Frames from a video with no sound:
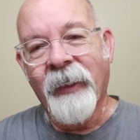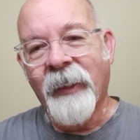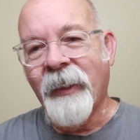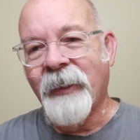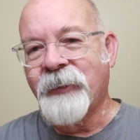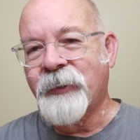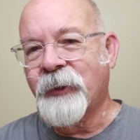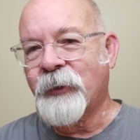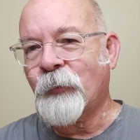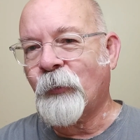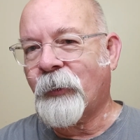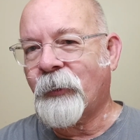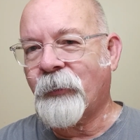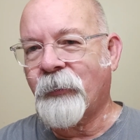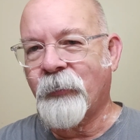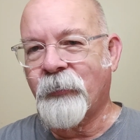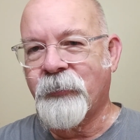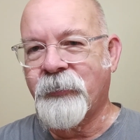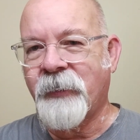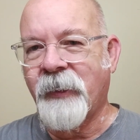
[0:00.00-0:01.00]
It's just one of
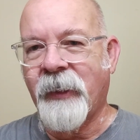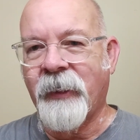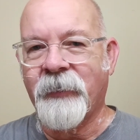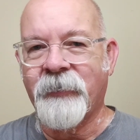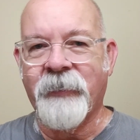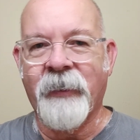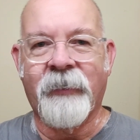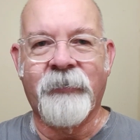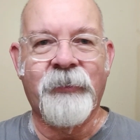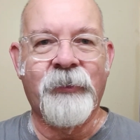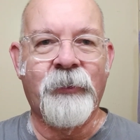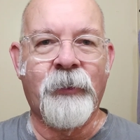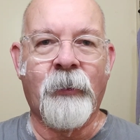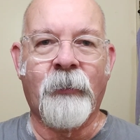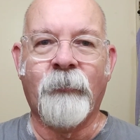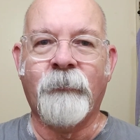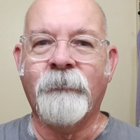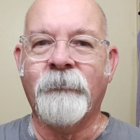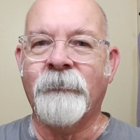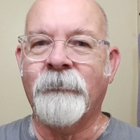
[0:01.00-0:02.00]
those things that, you
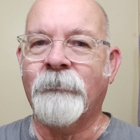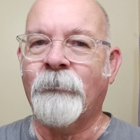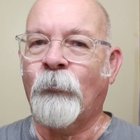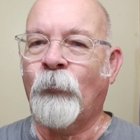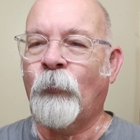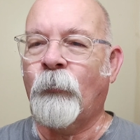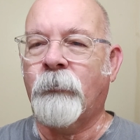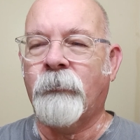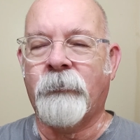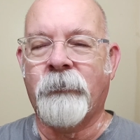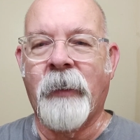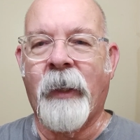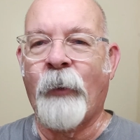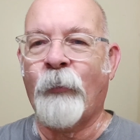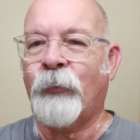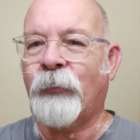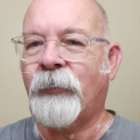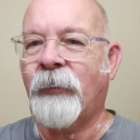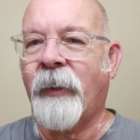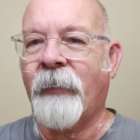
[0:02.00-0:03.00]
know, I
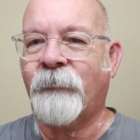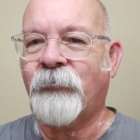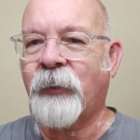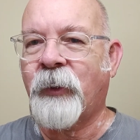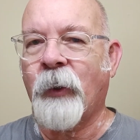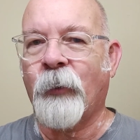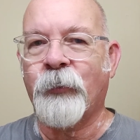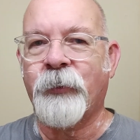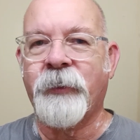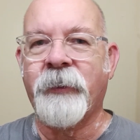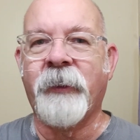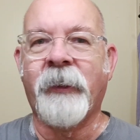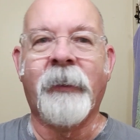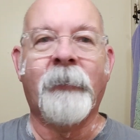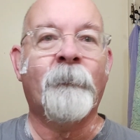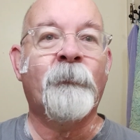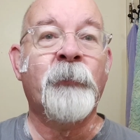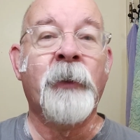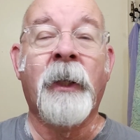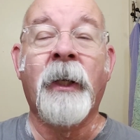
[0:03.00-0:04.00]
would love to go
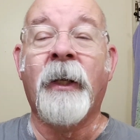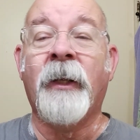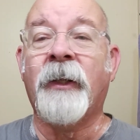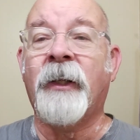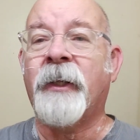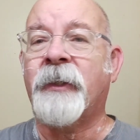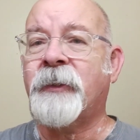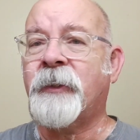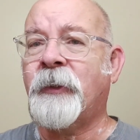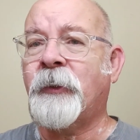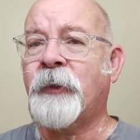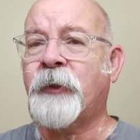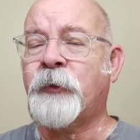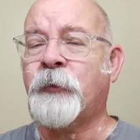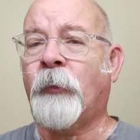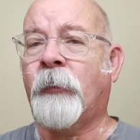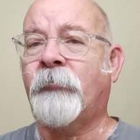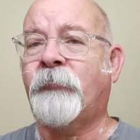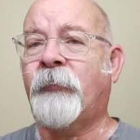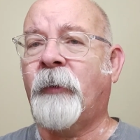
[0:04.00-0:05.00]
see, because in the
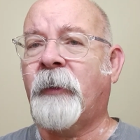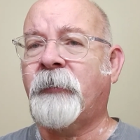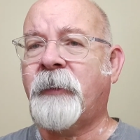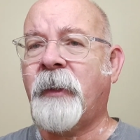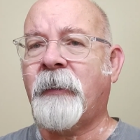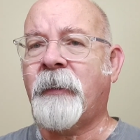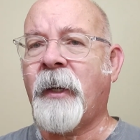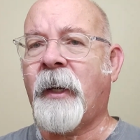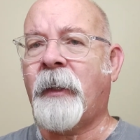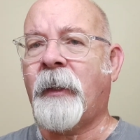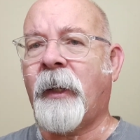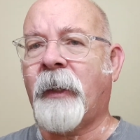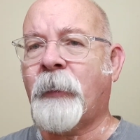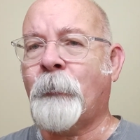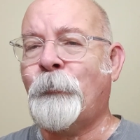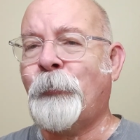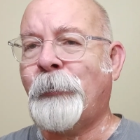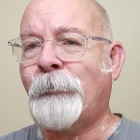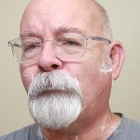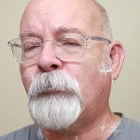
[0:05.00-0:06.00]
storefront they got like
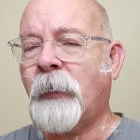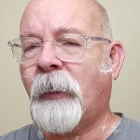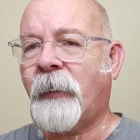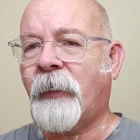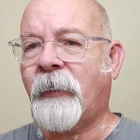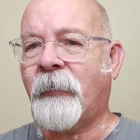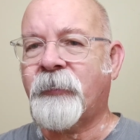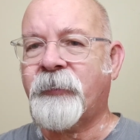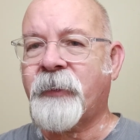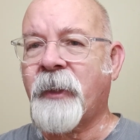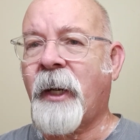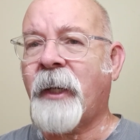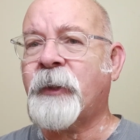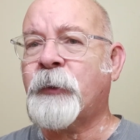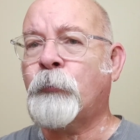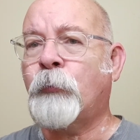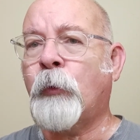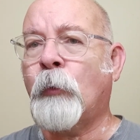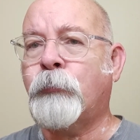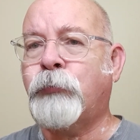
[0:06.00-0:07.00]
a
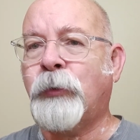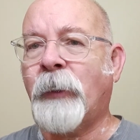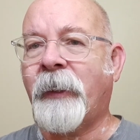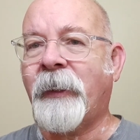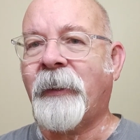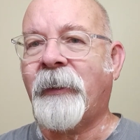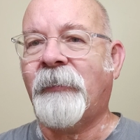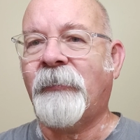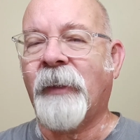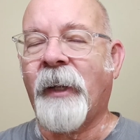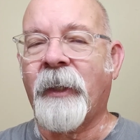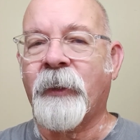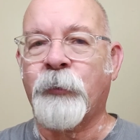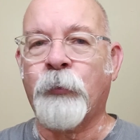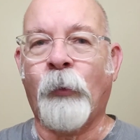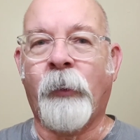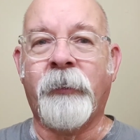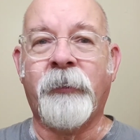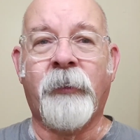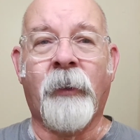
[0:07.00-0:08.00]
sizable plate
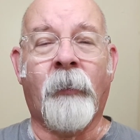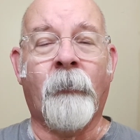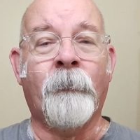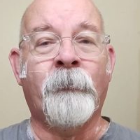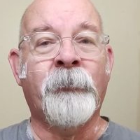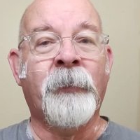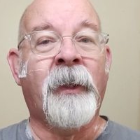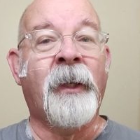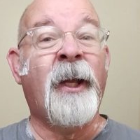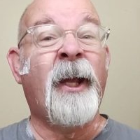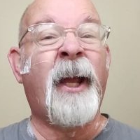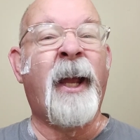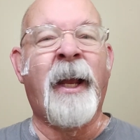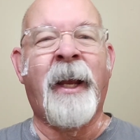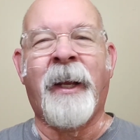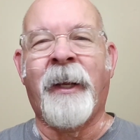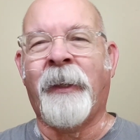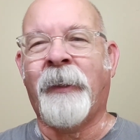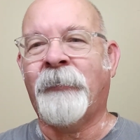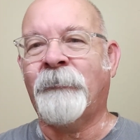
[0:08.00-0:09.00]
glass window,
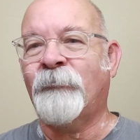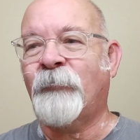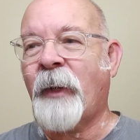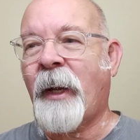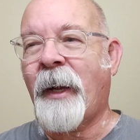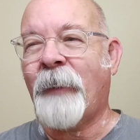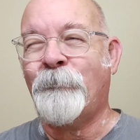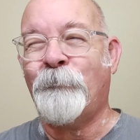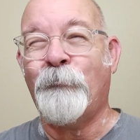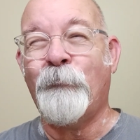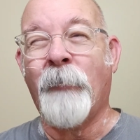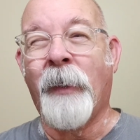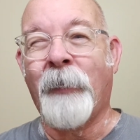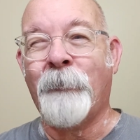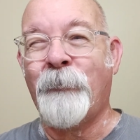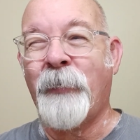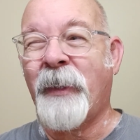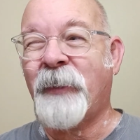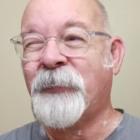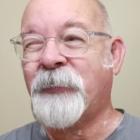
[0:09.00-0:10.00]
And my
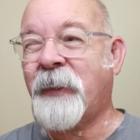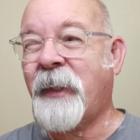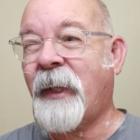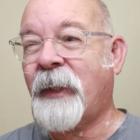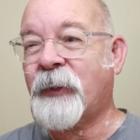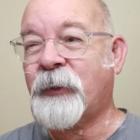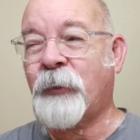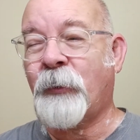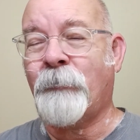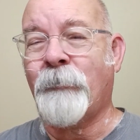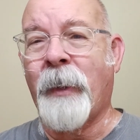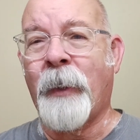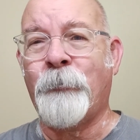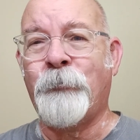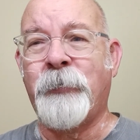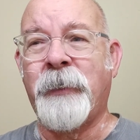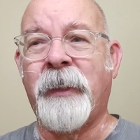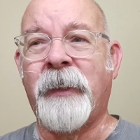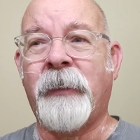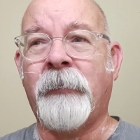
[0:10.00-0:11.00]
best guess, there
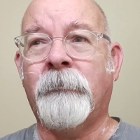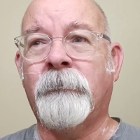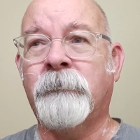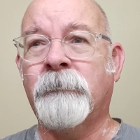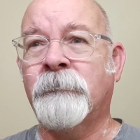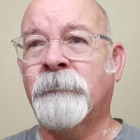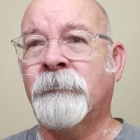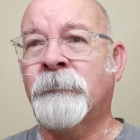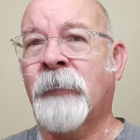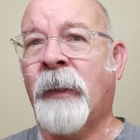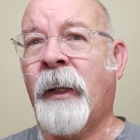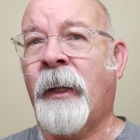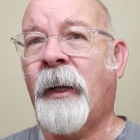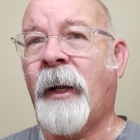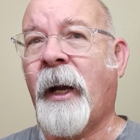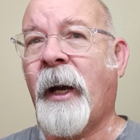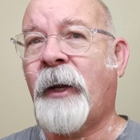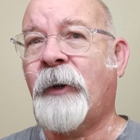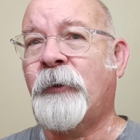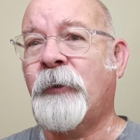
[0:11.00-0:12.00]
might be,
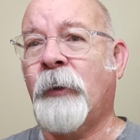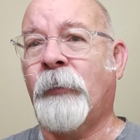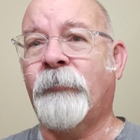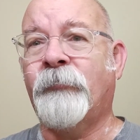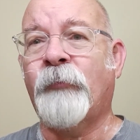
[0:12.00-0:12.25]
I don't know,